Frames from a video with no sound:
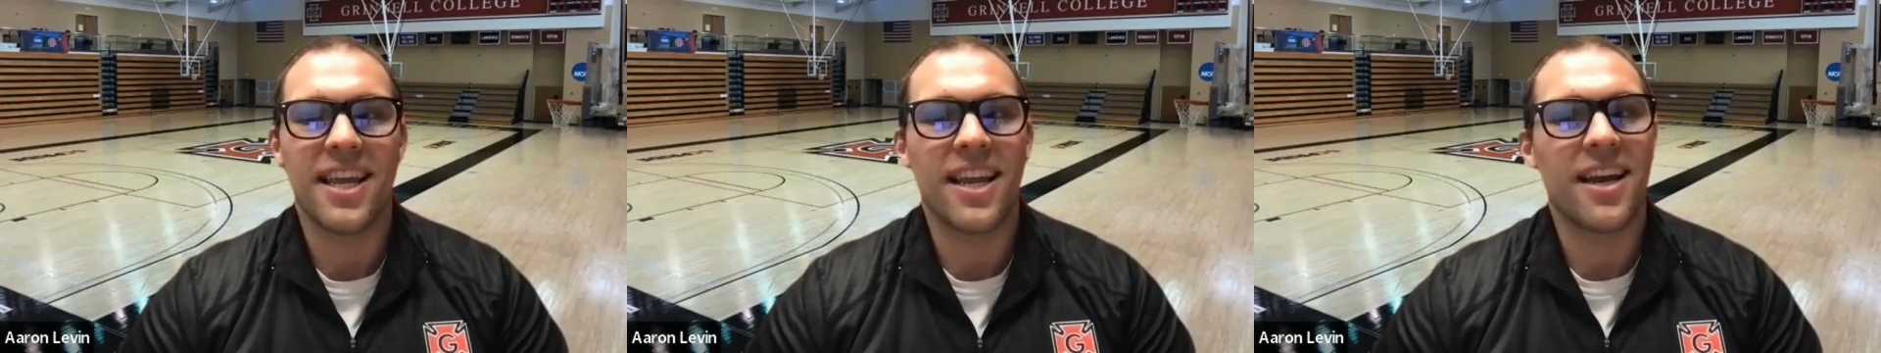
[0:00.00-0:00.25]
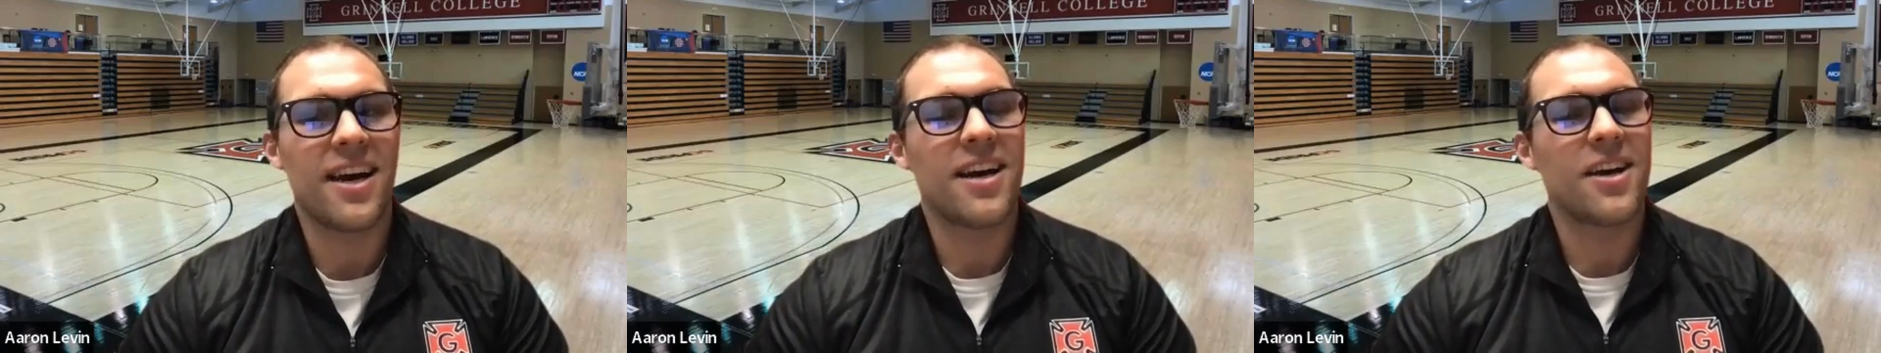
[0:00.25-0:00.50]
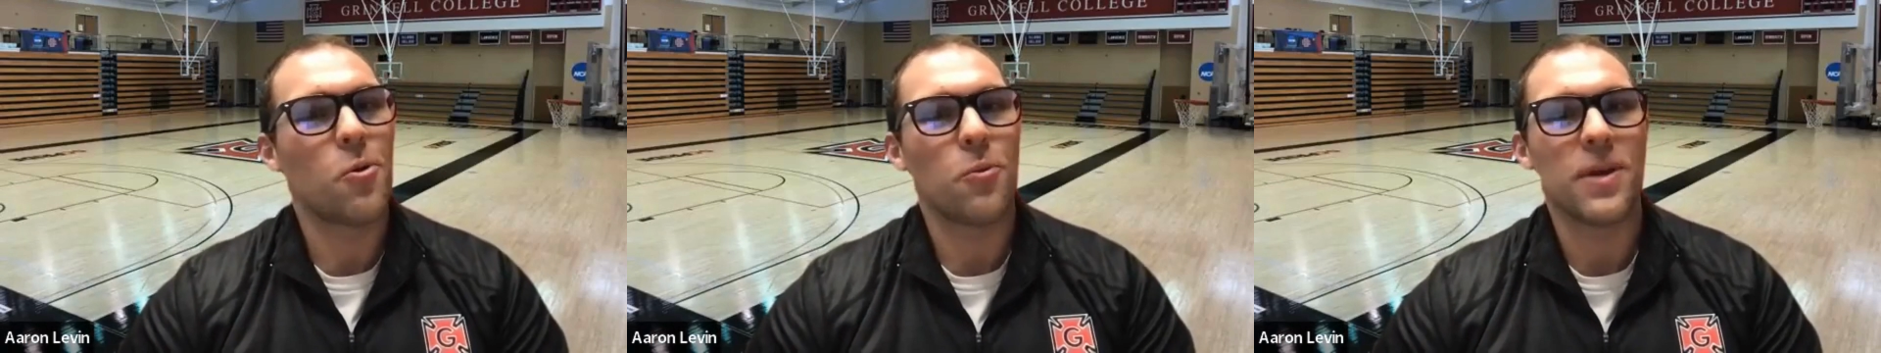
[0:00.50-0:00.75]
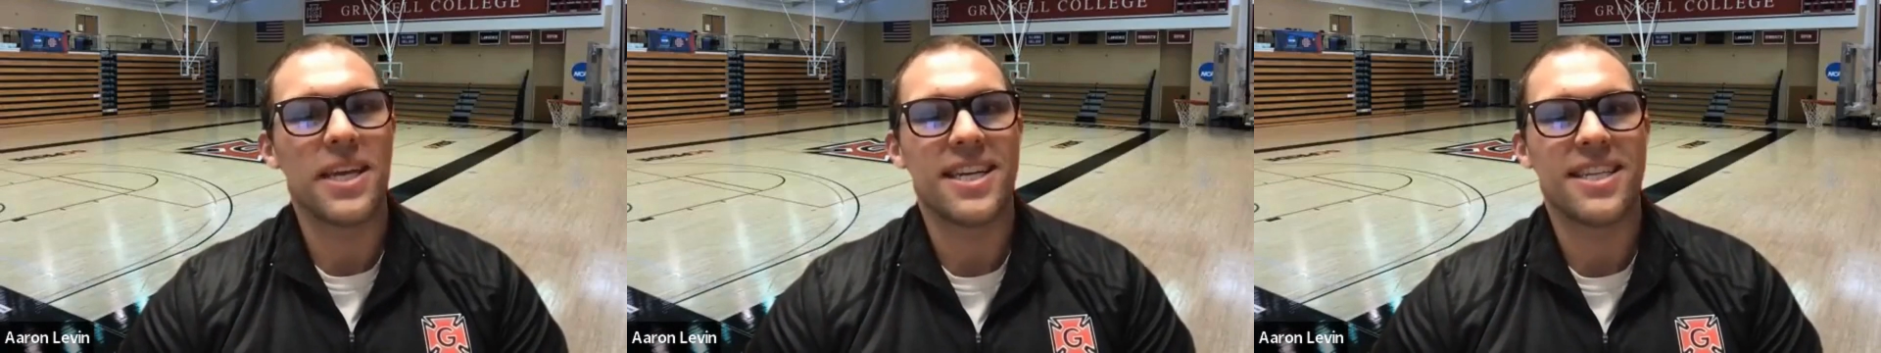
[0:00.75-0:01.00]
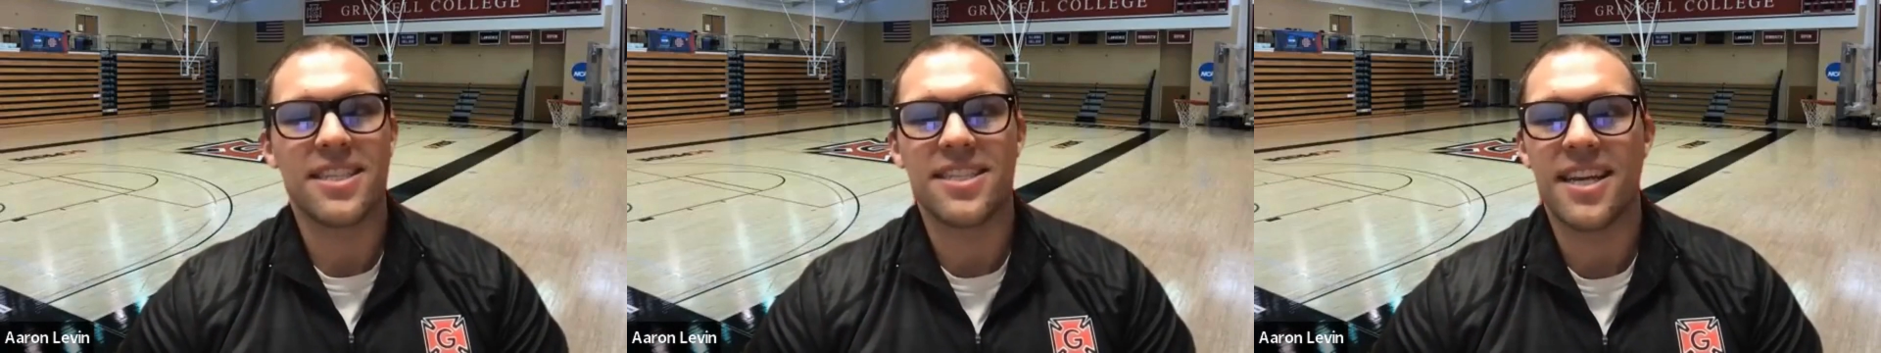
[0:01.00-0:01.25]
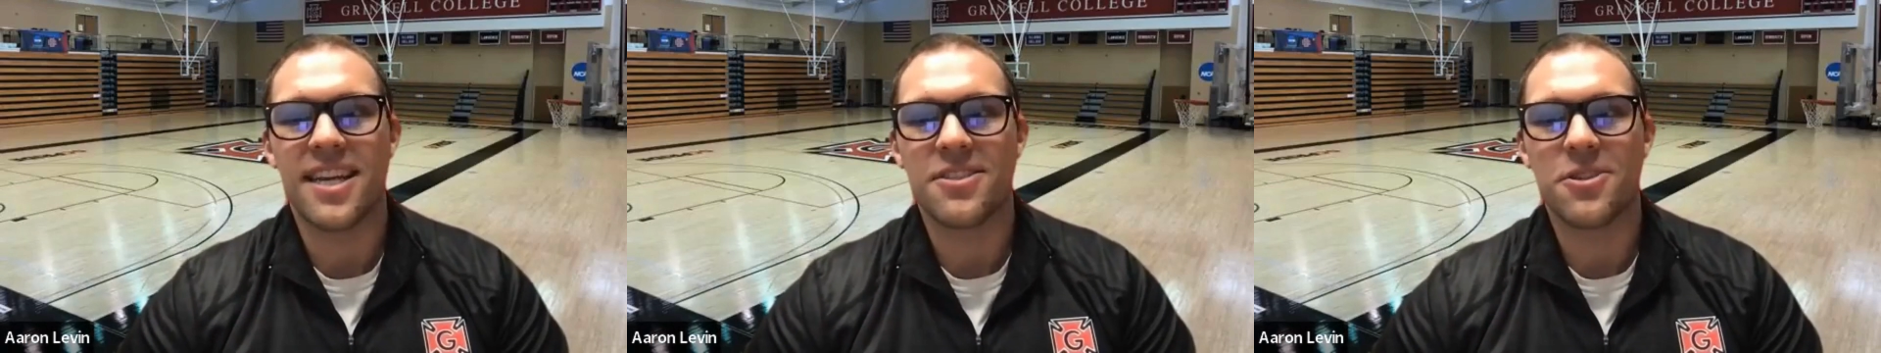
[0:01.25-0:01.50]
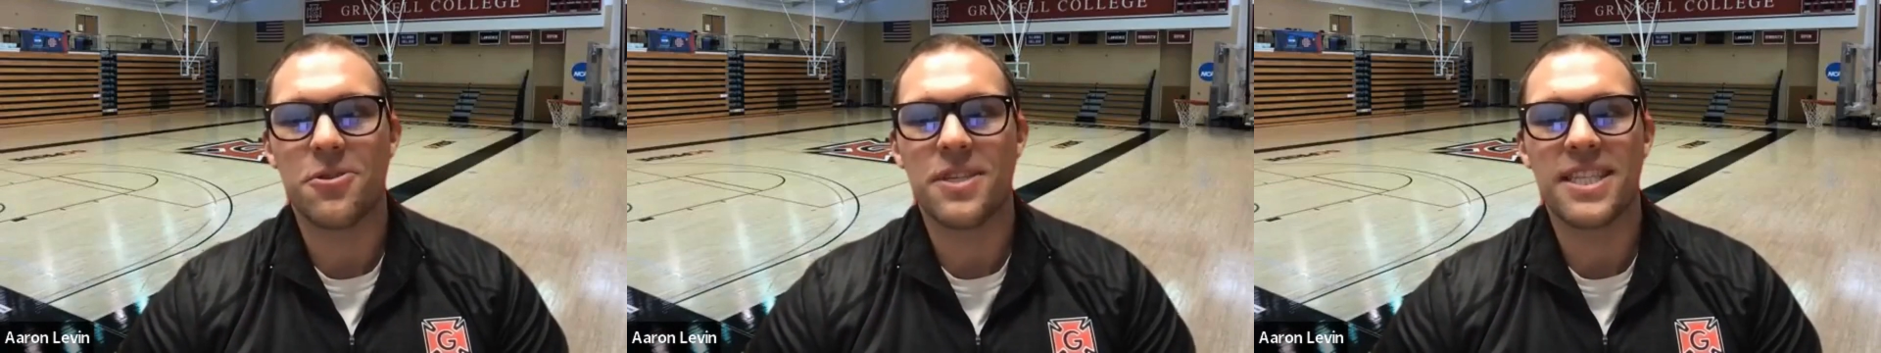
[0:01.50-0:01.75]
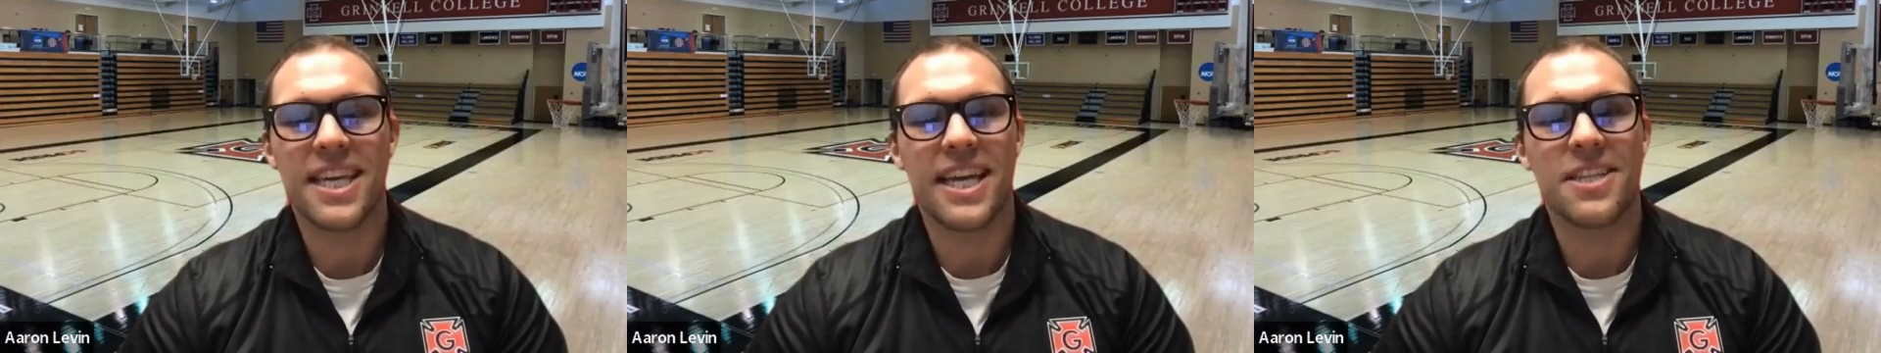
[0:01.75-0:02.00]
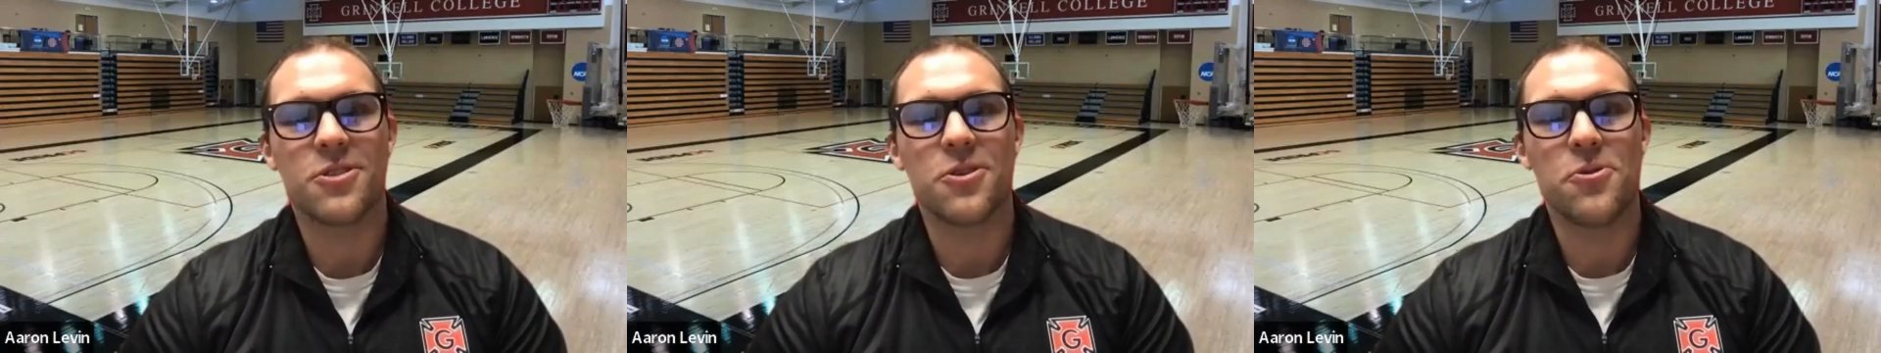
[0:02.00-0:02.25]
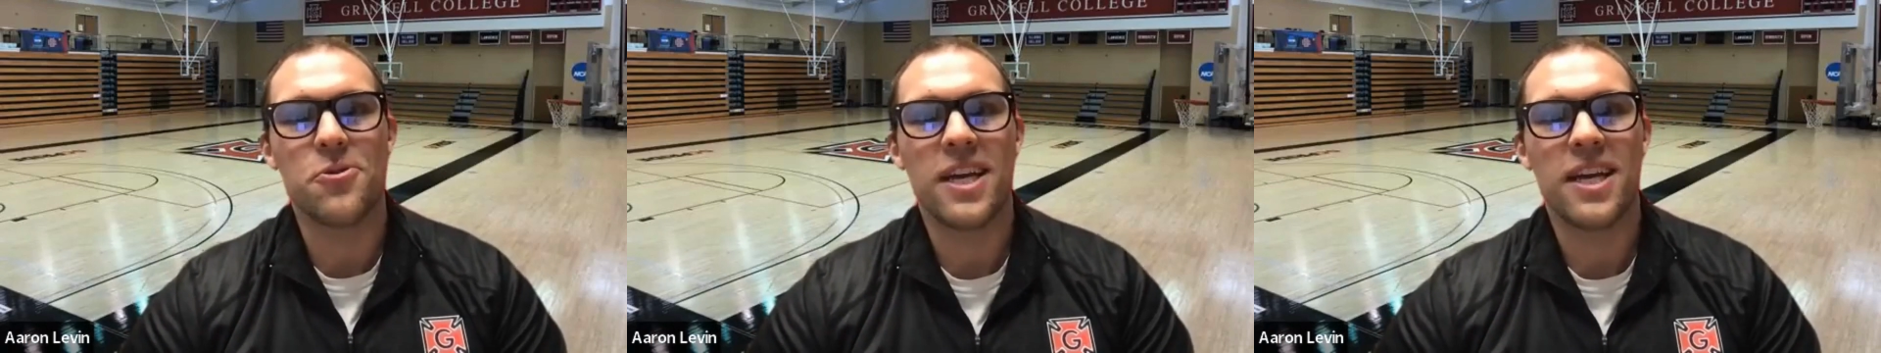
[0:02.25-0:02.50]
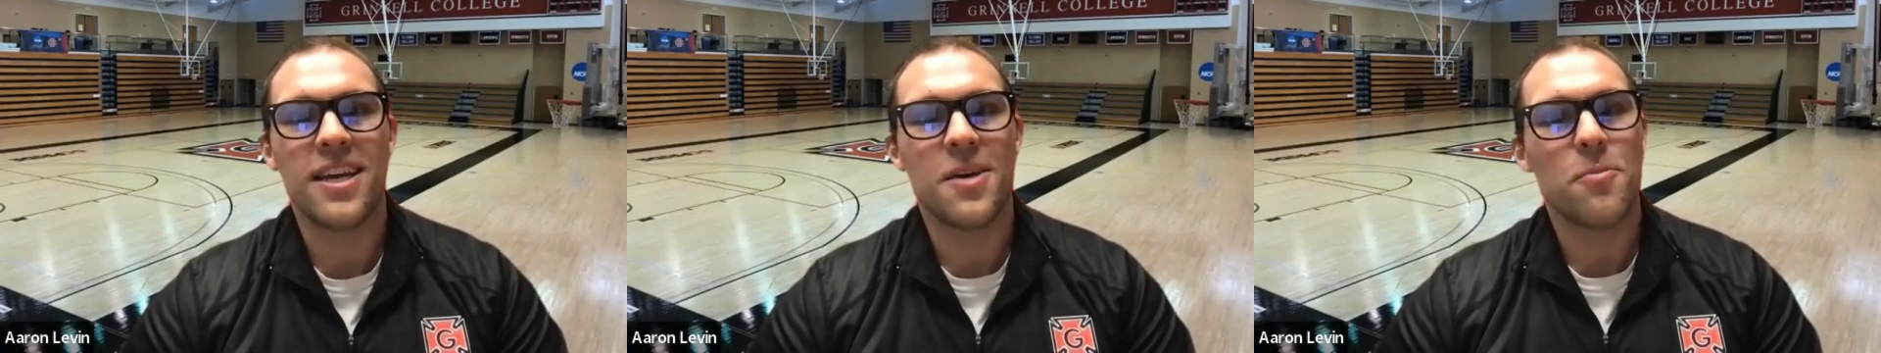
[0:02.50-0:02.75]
And I hope we get the chance to do this again soon,